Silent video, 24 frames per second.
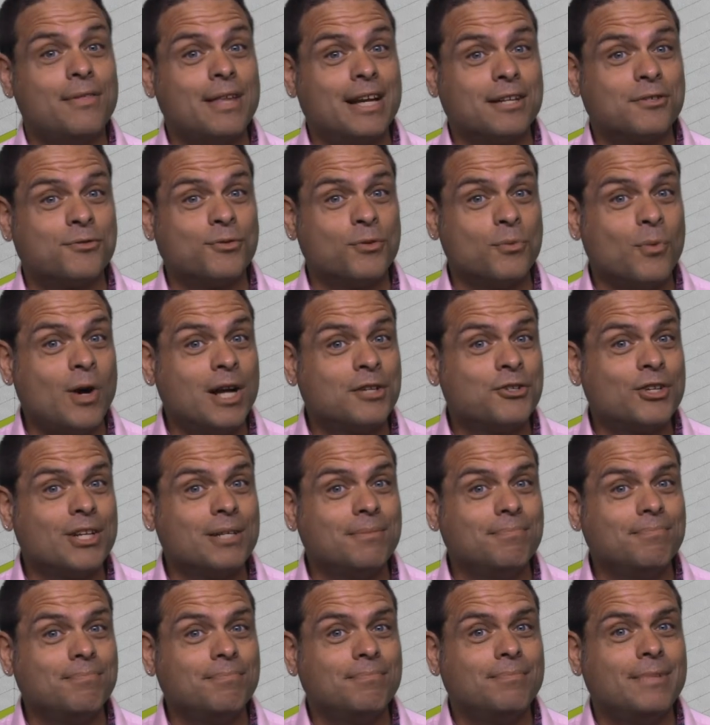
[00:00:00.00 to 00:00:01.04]
Thanks for
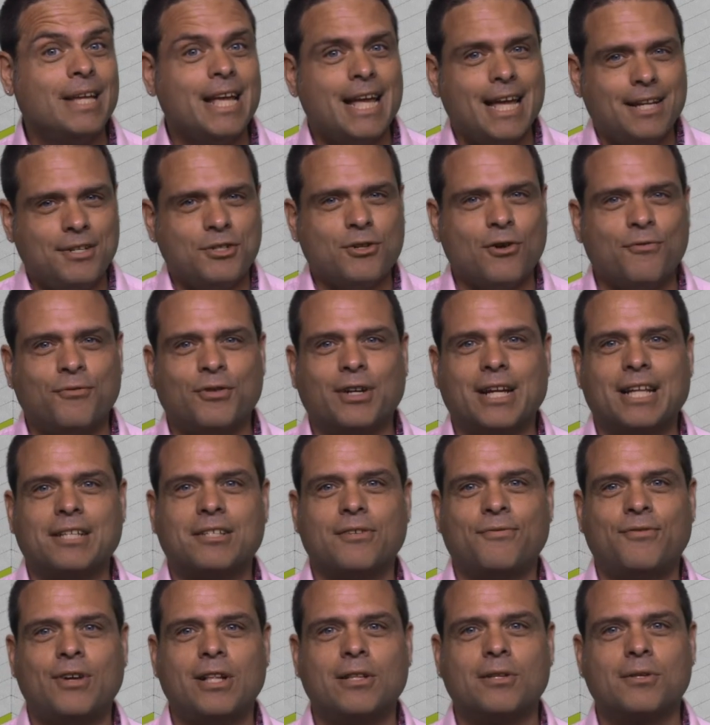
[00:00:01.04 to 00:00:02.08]
watching, and don't forget
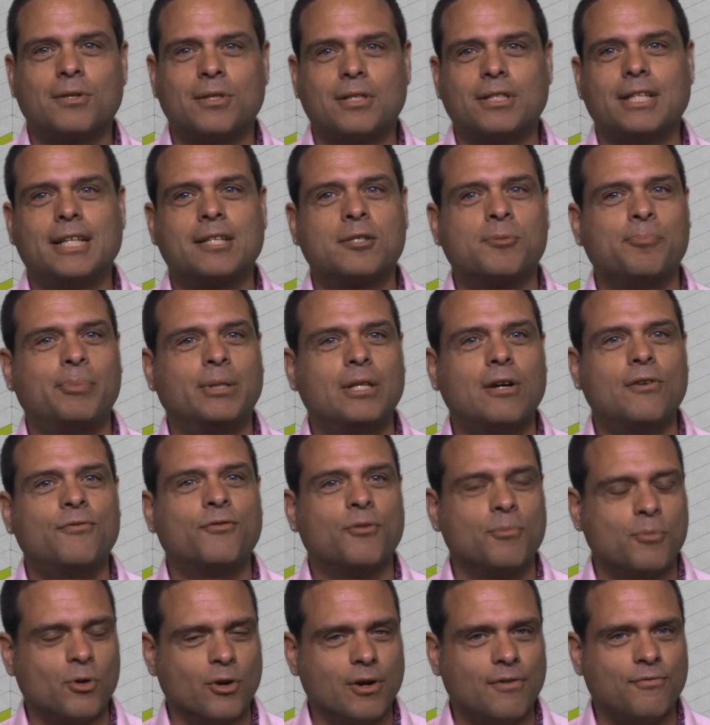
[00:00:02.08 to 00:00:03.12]
to follow the links below
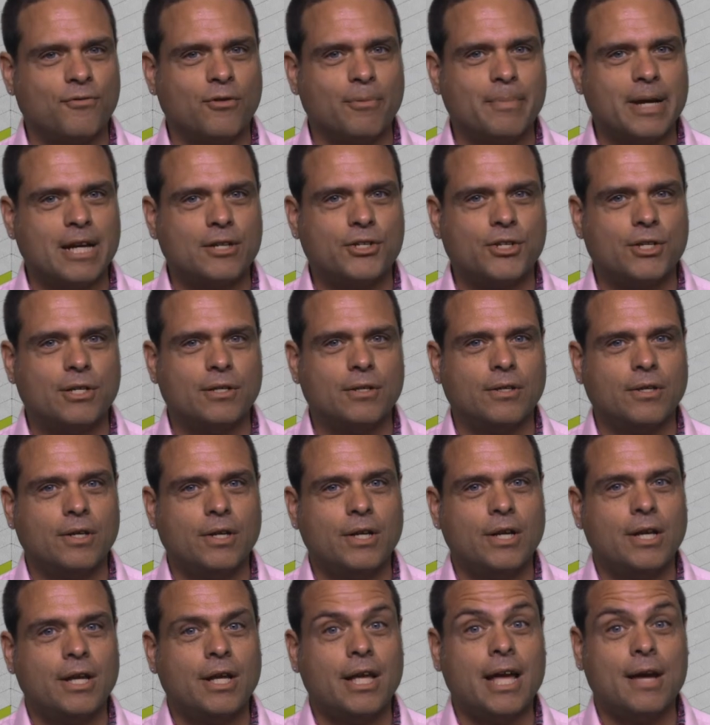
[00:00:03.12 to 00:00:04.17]
for more information.
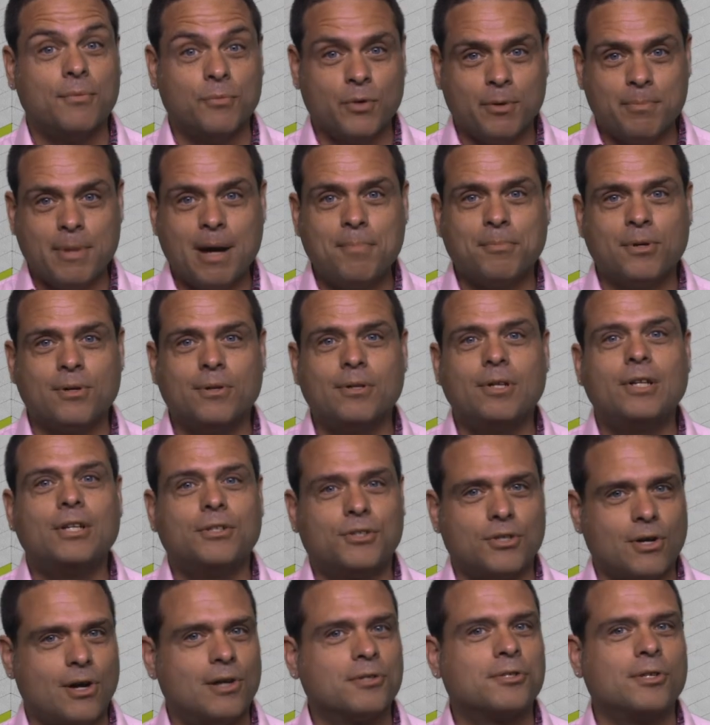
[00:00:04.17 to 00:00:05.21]
And remember
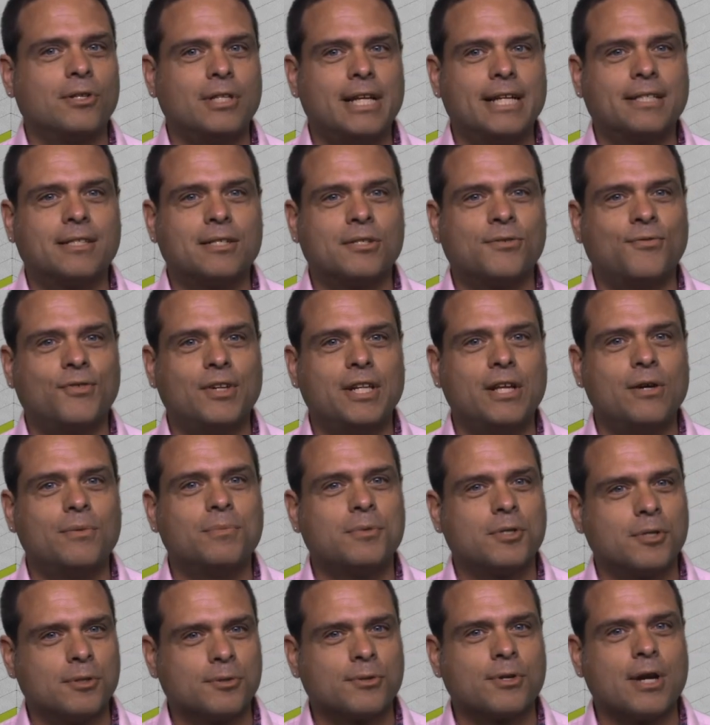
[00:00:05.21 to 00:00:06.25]
to also like this video
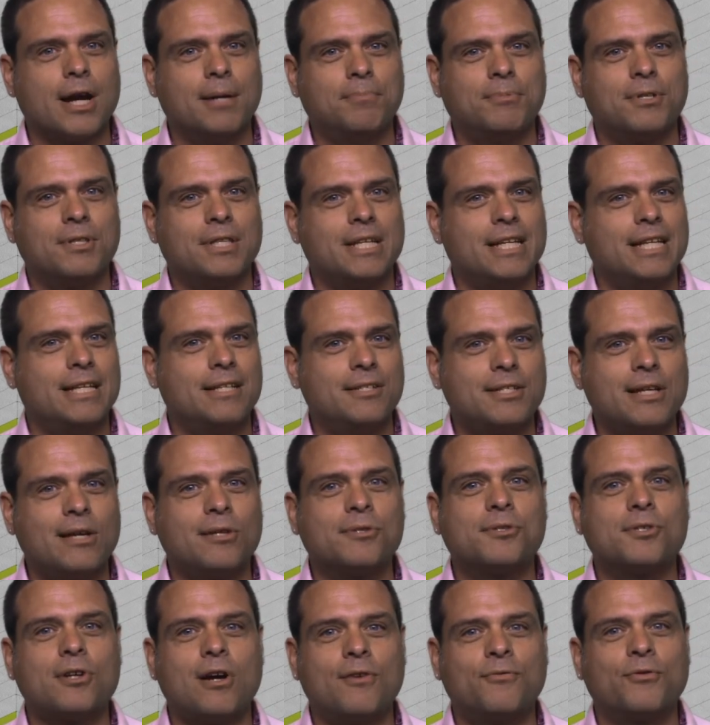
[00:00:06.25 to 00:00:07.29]
and subscribe to the
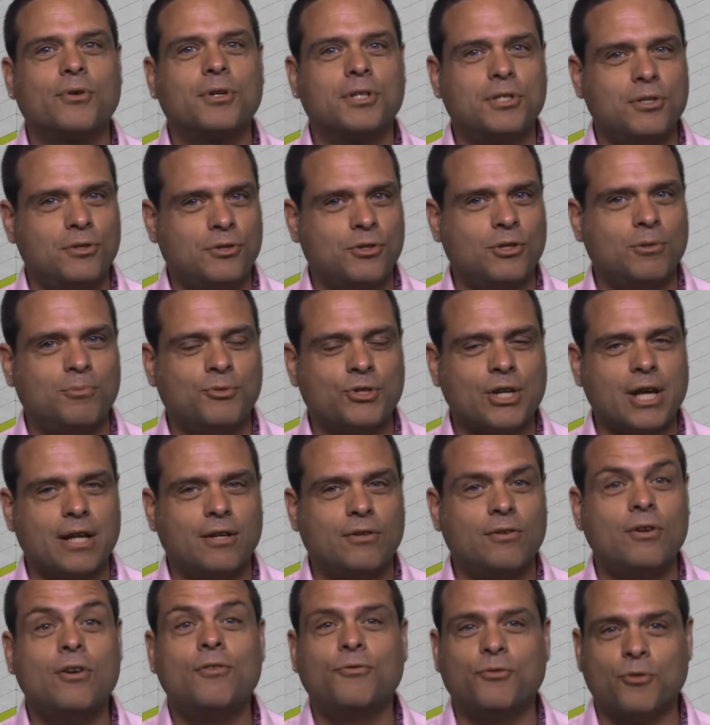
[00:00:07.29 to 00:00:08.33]
Intel Software YouTube
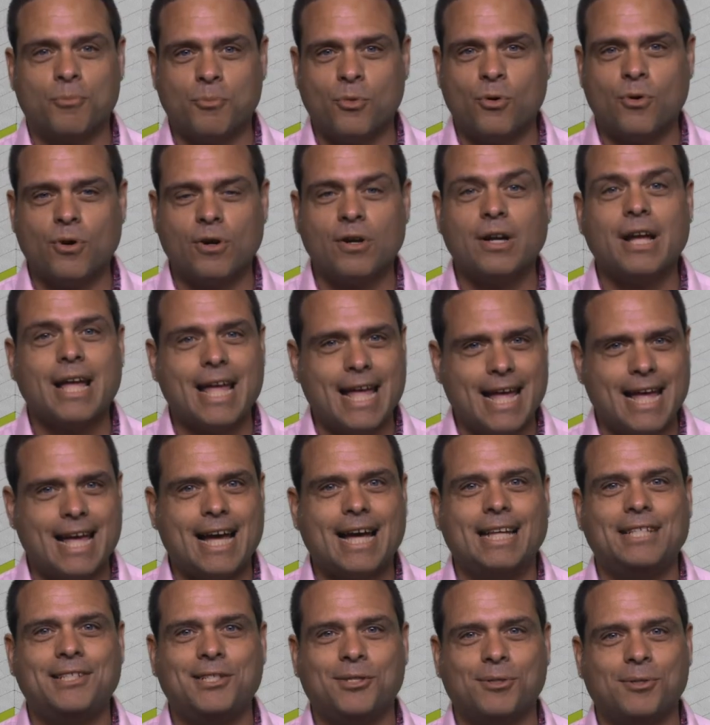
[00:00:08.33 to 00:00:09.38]
channel for more A
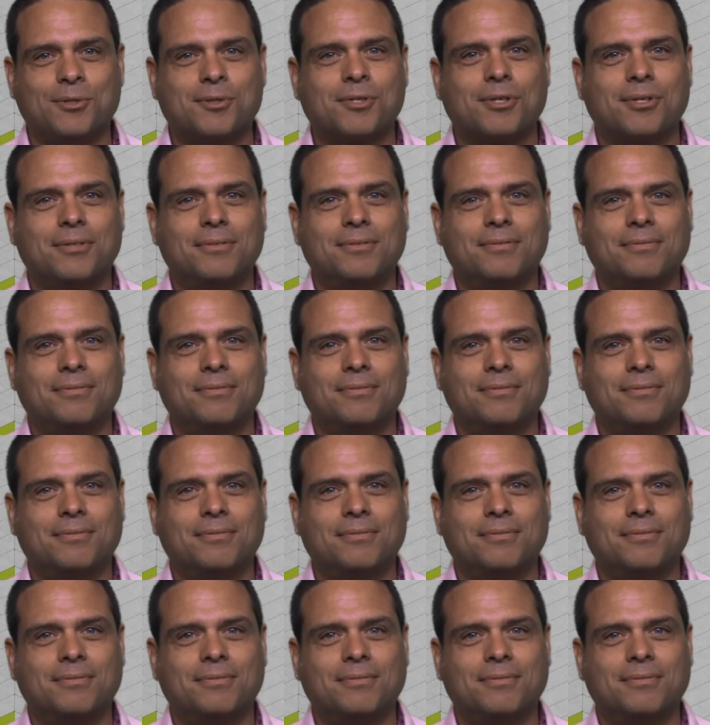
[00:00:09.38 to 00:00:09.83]
I news.